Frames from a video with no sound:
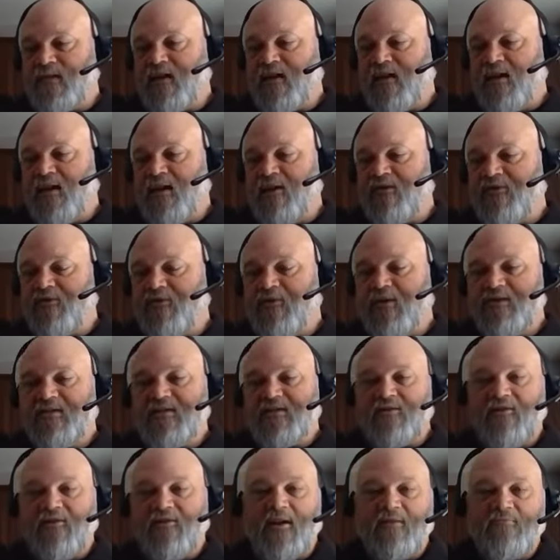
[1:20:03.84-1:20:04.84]
uh, through
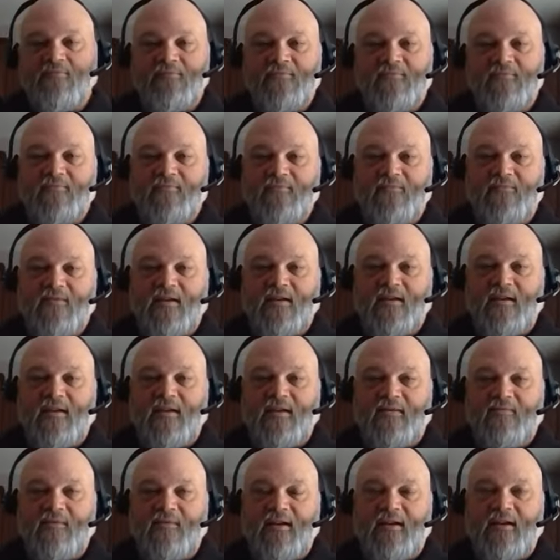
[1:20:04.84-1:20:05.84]
Instagram.
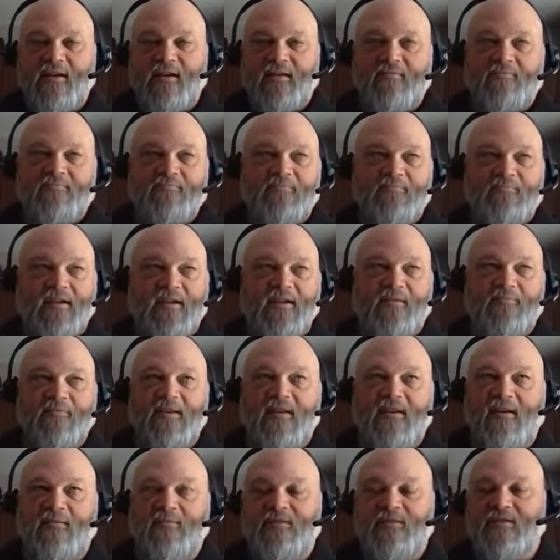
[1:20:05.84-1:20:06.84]
Um, and my
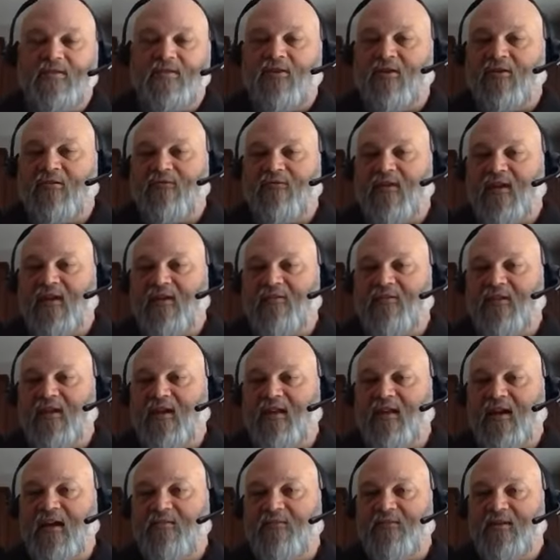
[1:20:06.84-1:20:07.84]
company name is All Fire
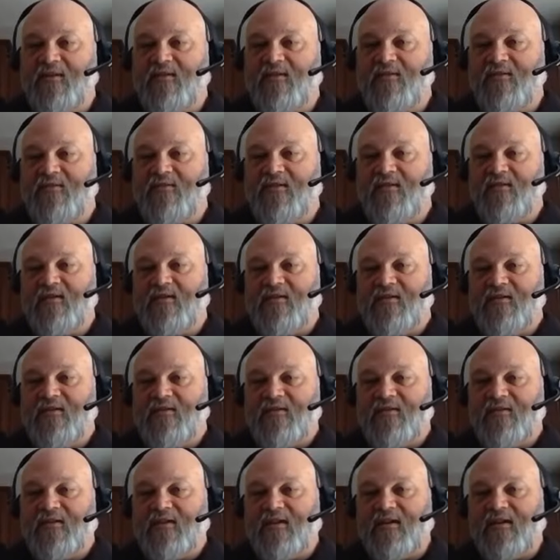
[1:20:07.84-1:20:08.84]
Dynamics.
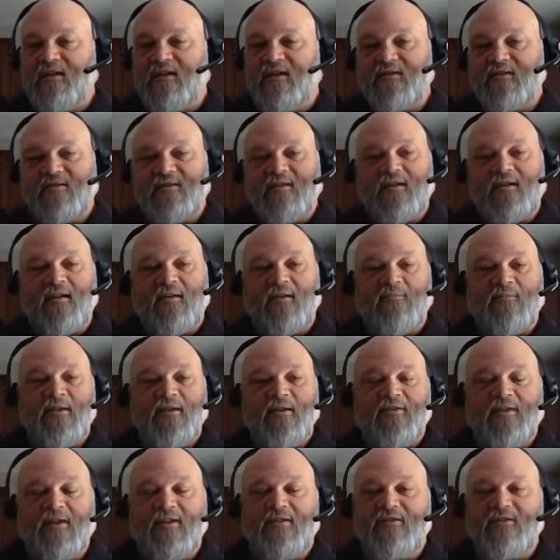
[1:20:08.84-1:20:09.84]
And it's the company
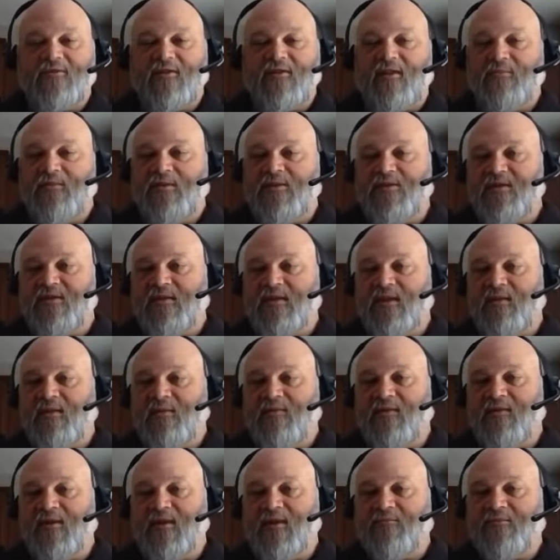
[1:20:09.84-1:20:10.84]
on Instagram. You just hit
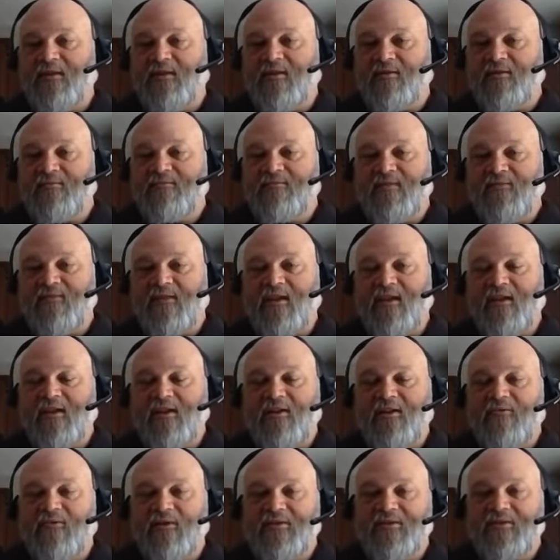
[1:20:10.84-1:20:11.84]
me right up there if you got
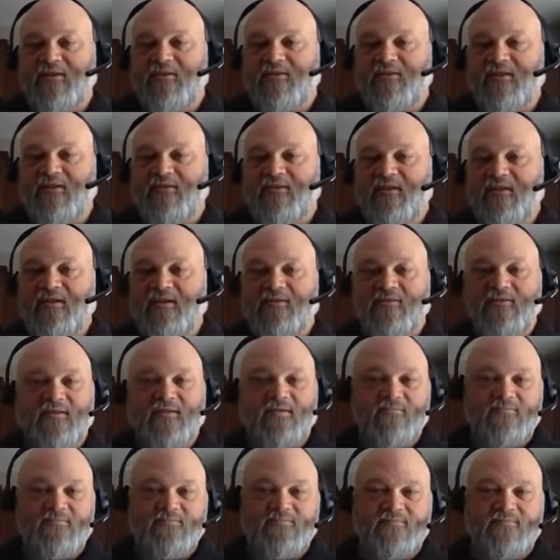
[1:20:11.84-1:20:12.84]
any questions or anything else.